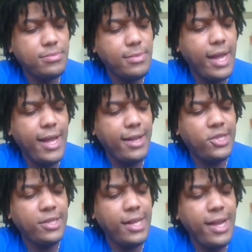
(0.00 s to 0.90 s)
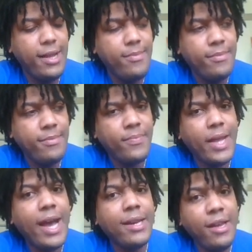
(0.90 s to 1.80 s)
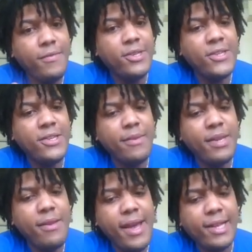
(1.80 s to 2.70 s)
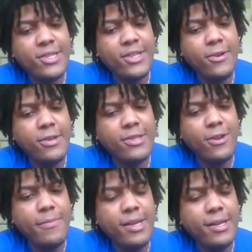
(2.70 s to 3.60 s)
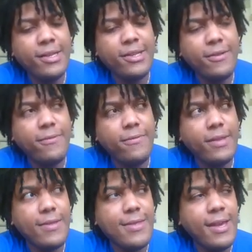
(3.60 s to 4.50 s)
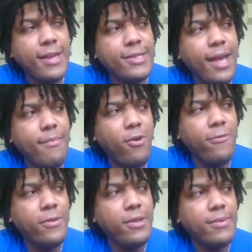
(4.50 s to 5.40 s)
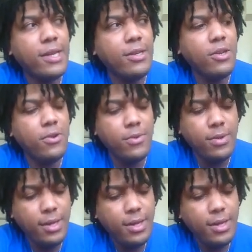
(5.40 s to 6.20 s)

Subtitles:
Nah, she's not. I'd love to see them in a match series, though, because of the things that both of them can do.